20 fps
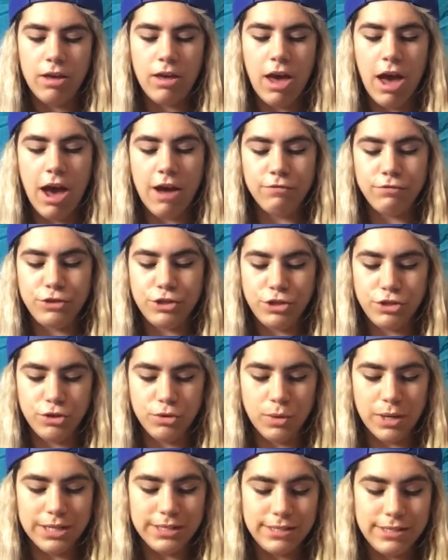have
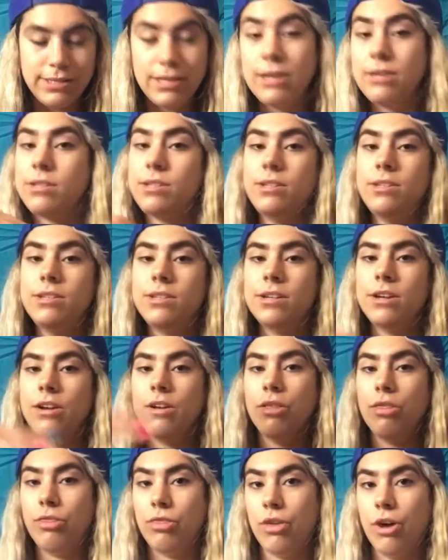to assist
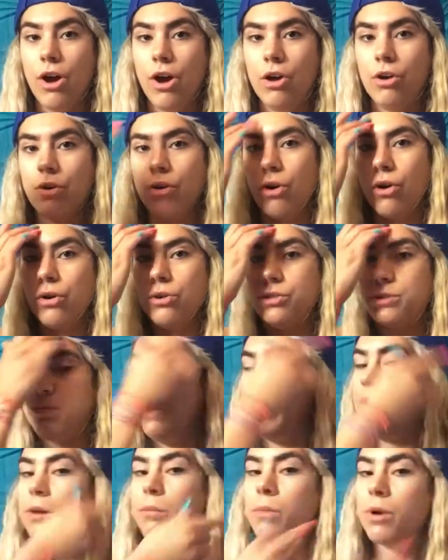the girl who's
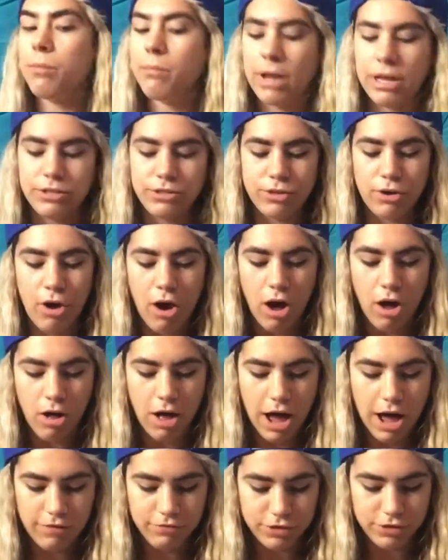being a mermaid, so I'll
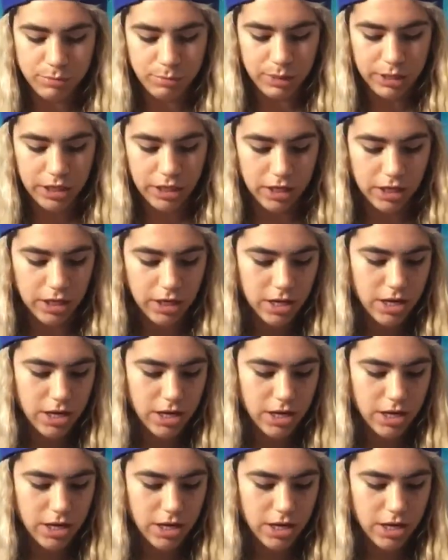have to be